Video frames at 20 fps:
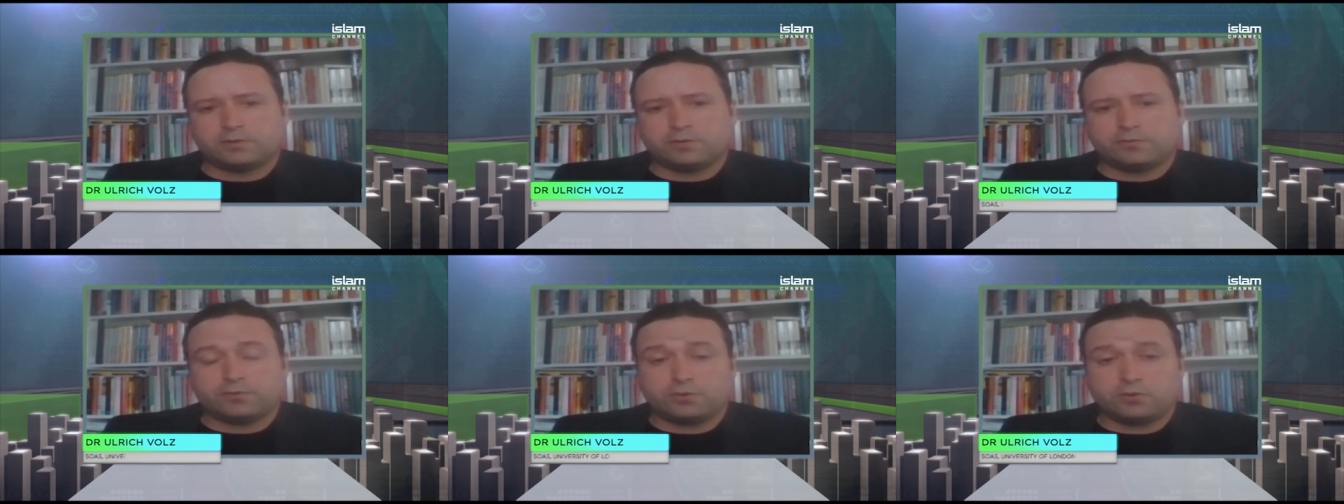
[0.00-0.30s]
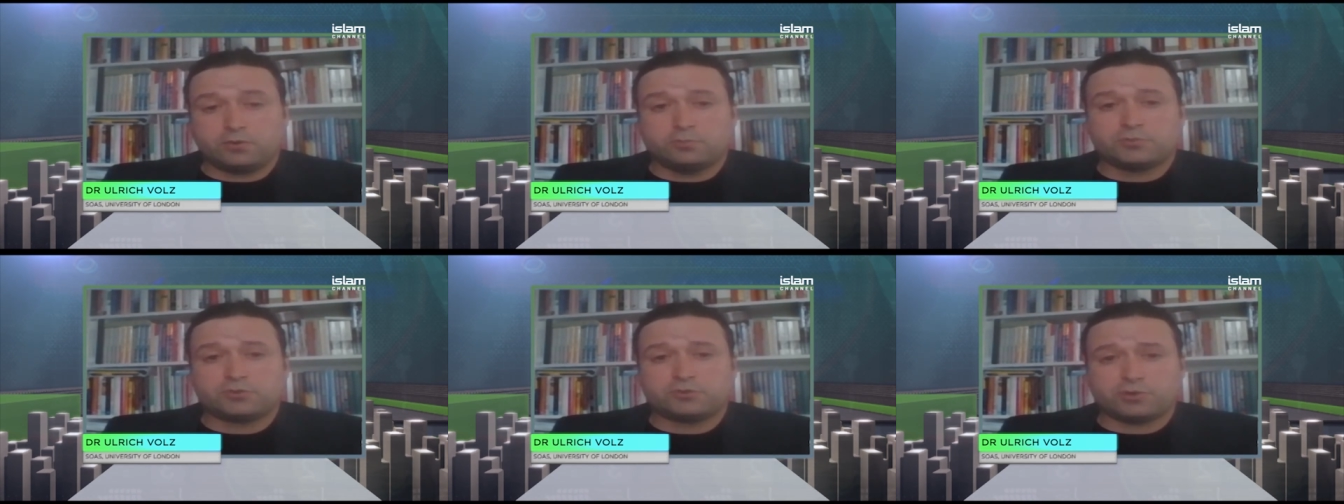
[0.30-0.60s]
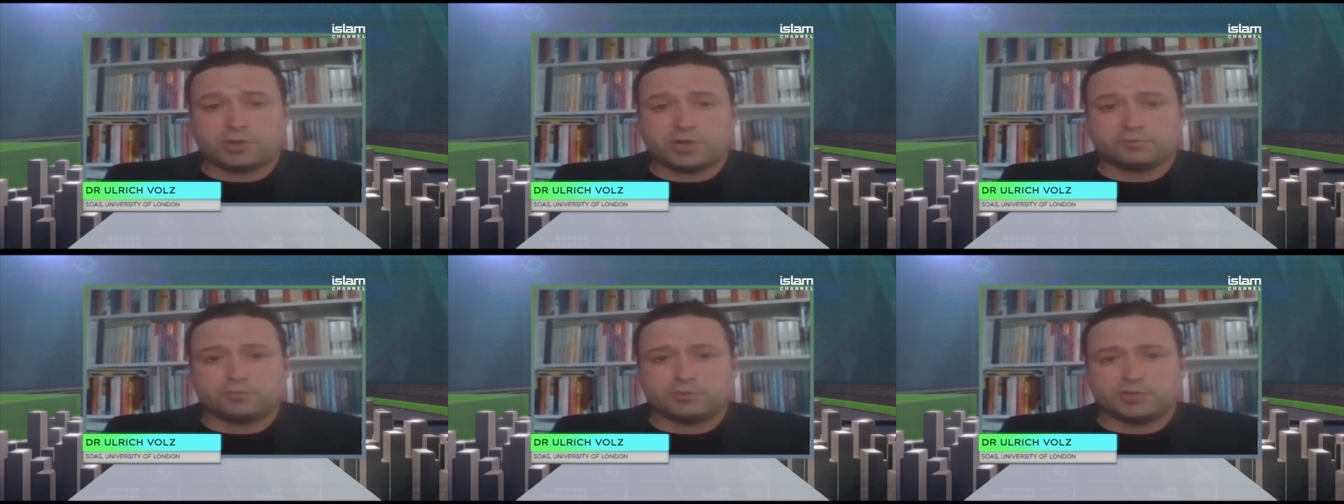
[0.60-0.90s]
for whom
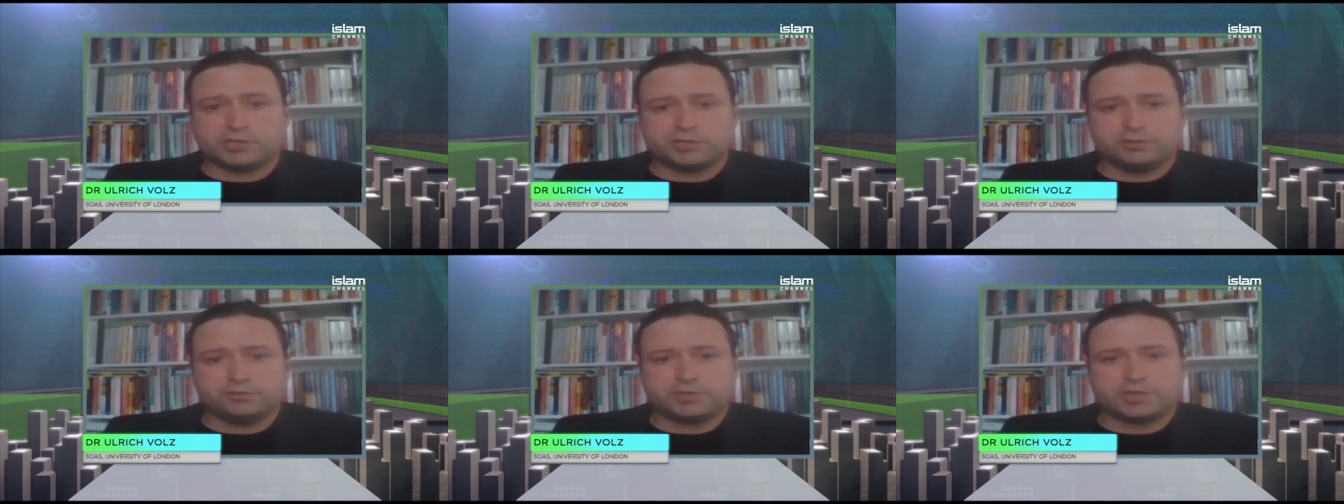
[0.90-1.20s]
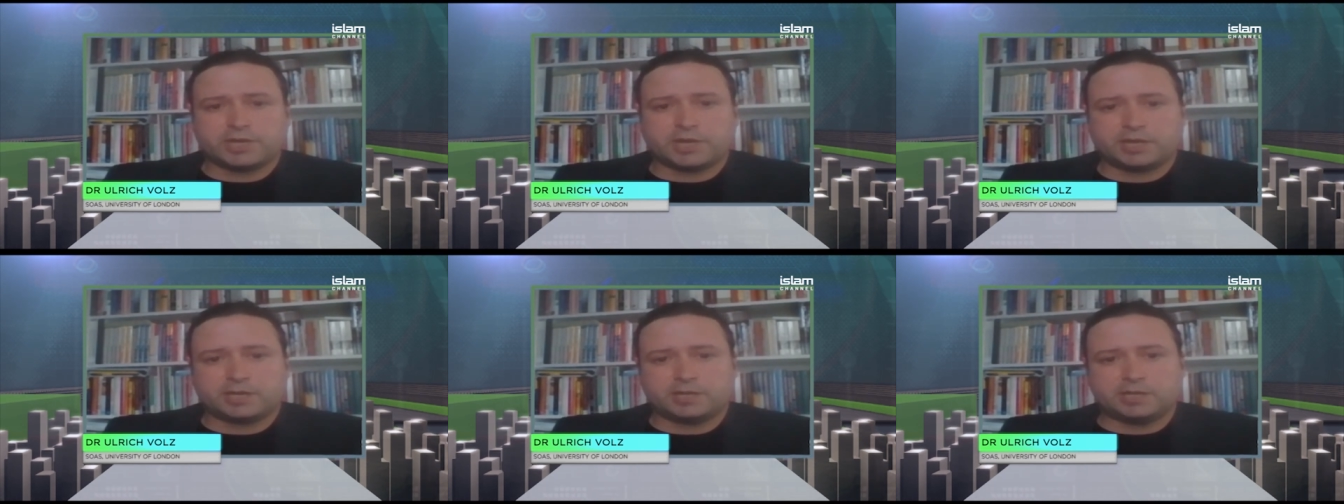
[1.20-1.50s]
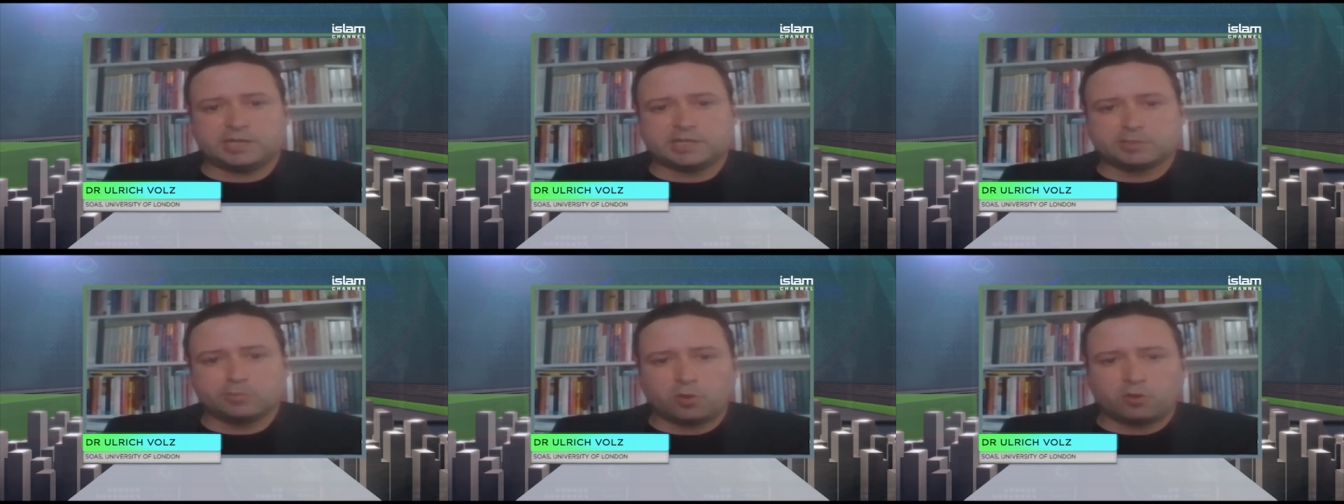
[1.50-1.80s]
trade with the
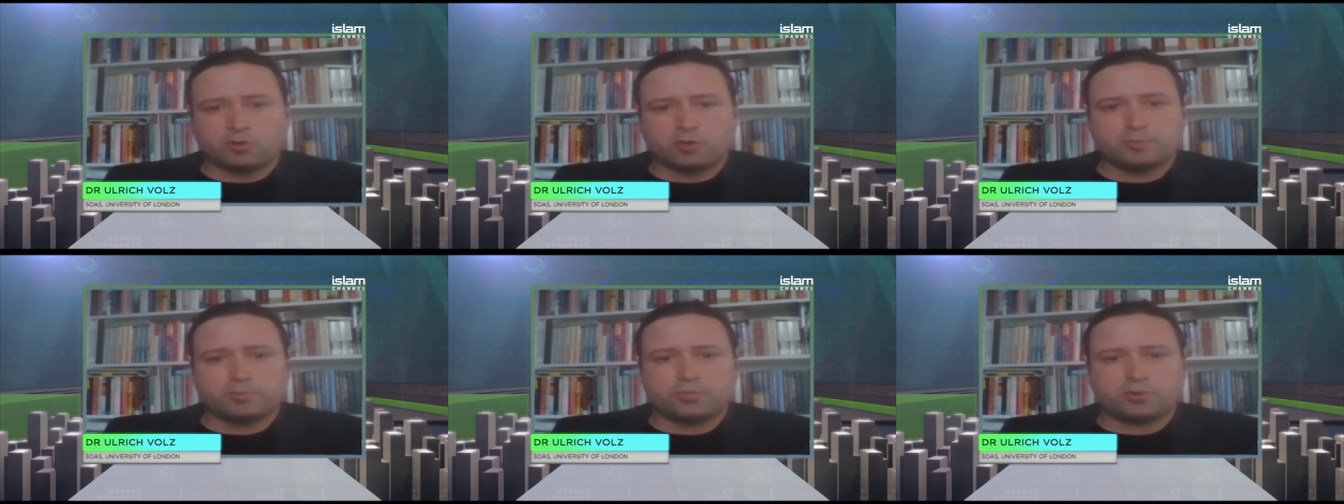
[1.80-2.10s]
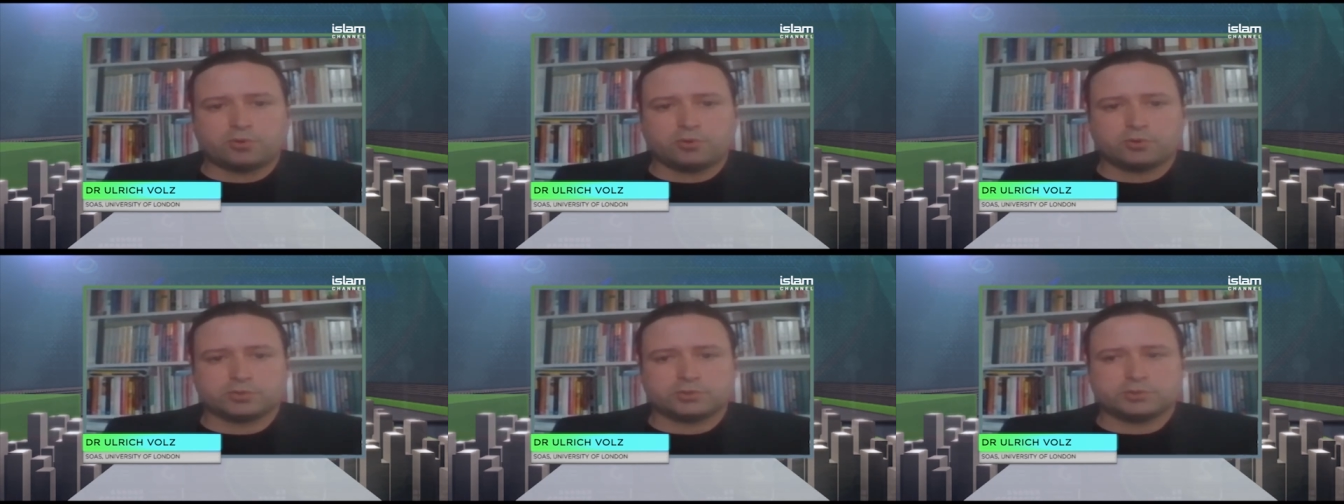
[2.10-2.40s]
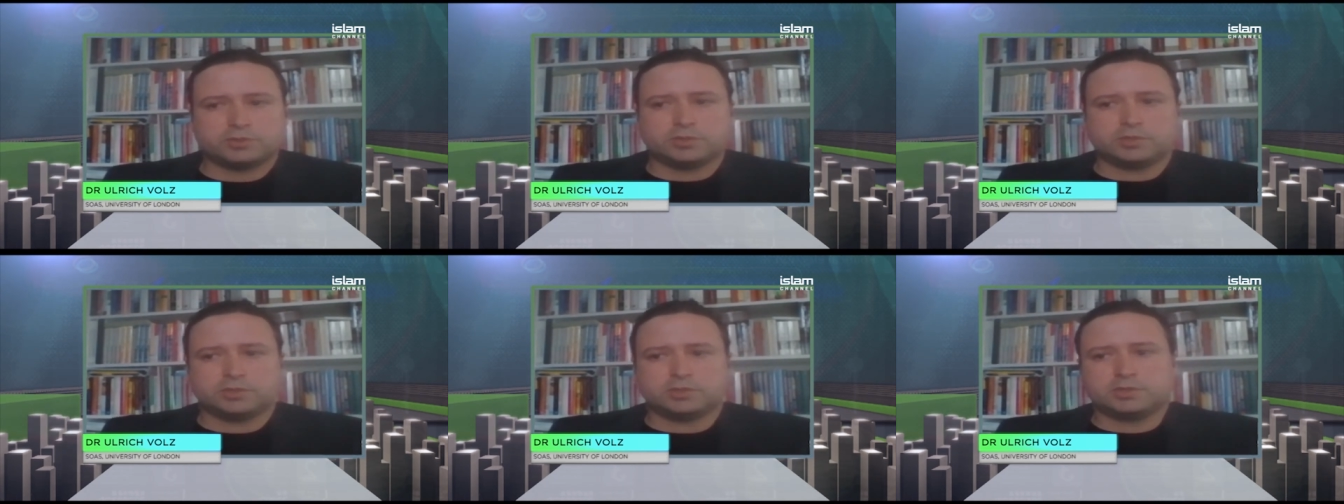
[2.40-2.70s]
UK is more
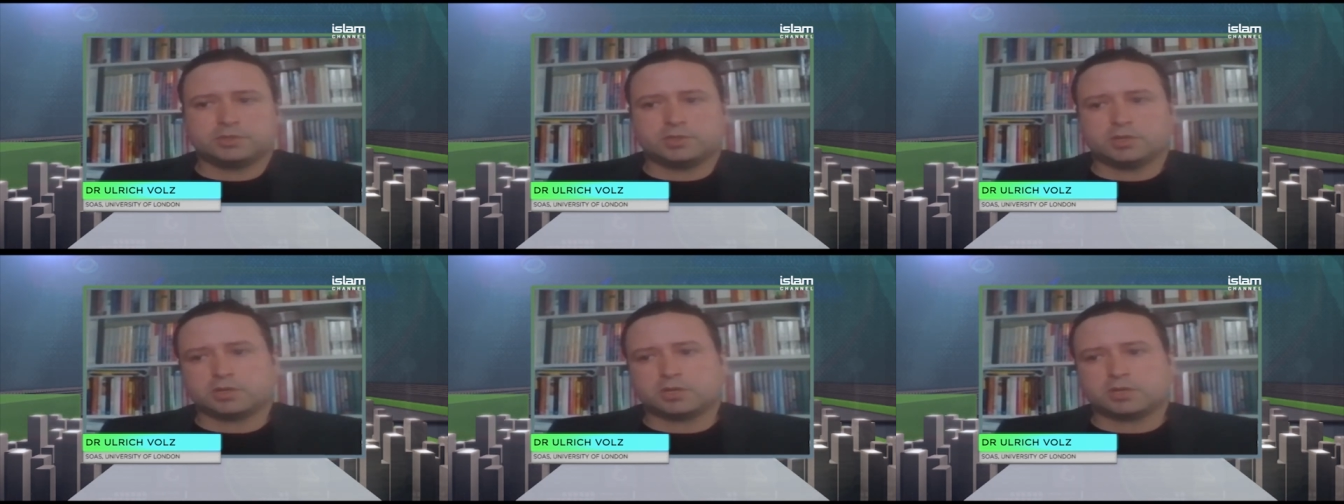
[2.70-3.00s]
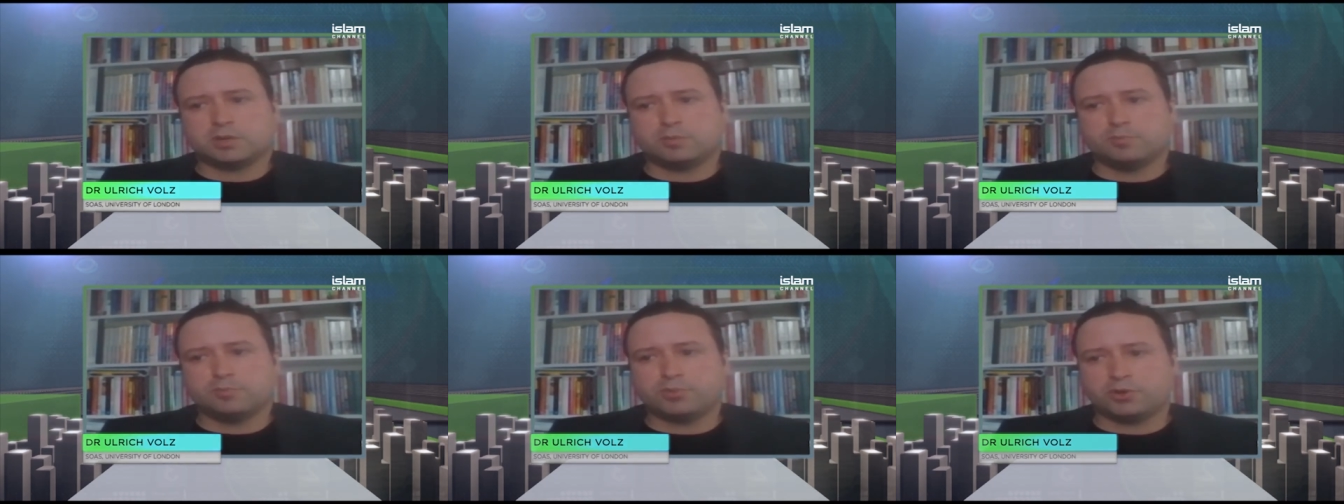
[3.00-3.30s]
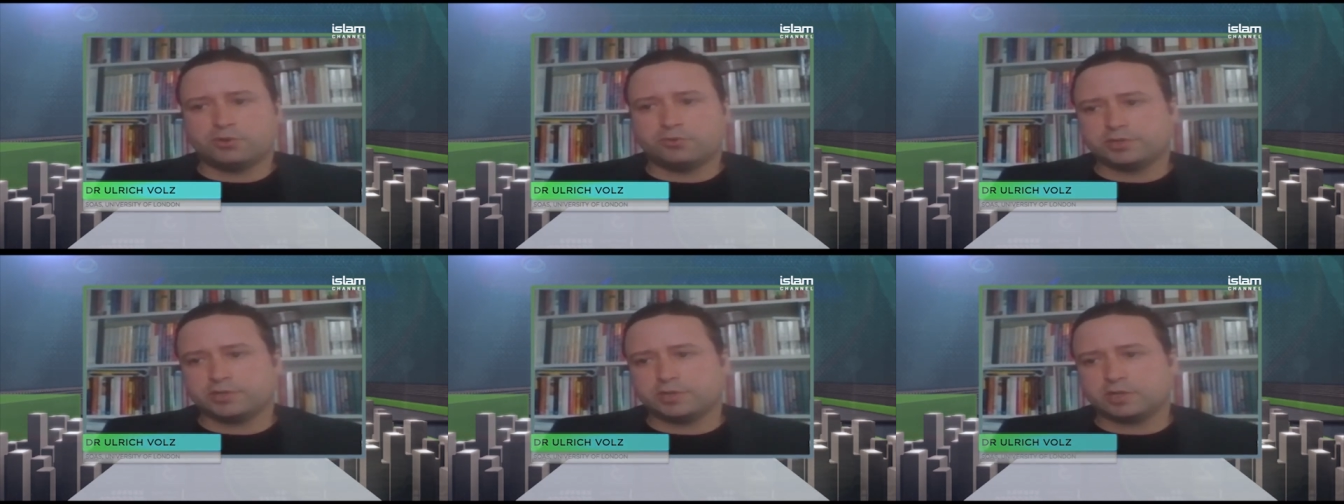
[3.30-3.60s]
important, uh,
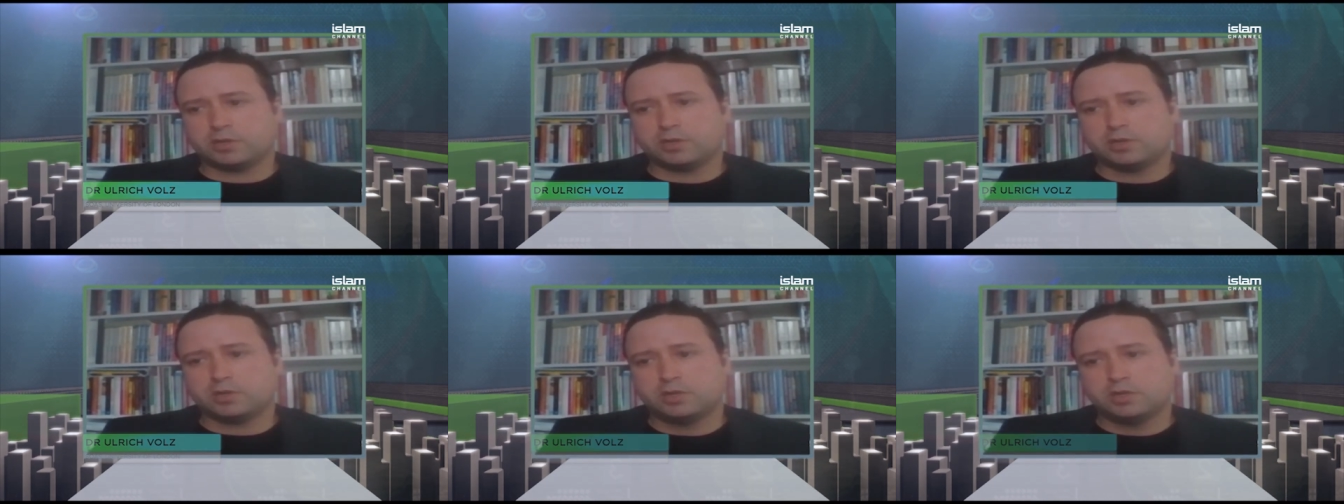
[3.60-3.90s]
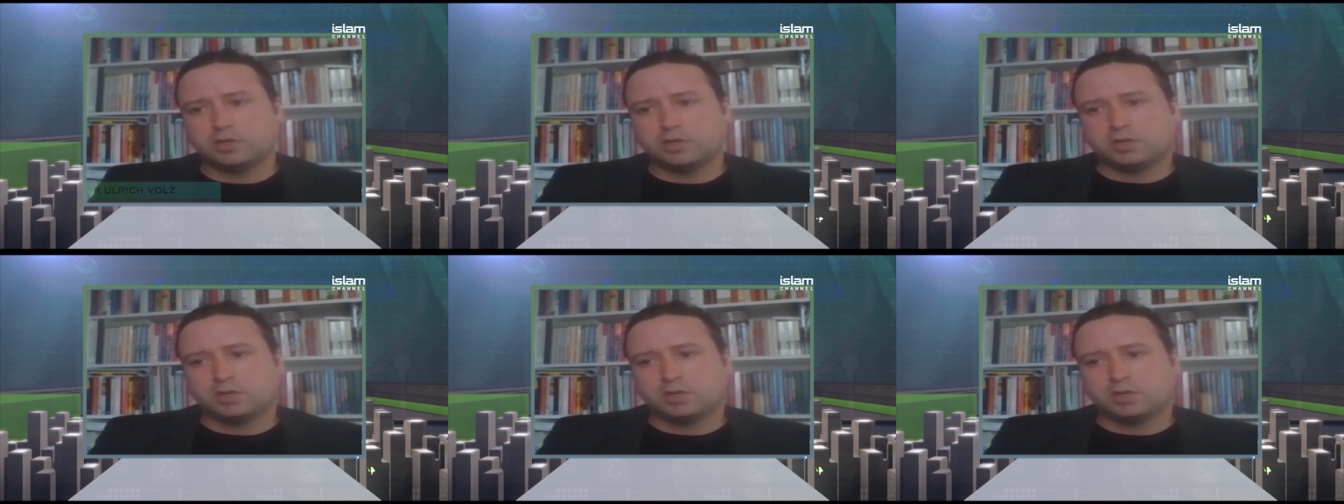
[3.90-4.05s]
Cambodia,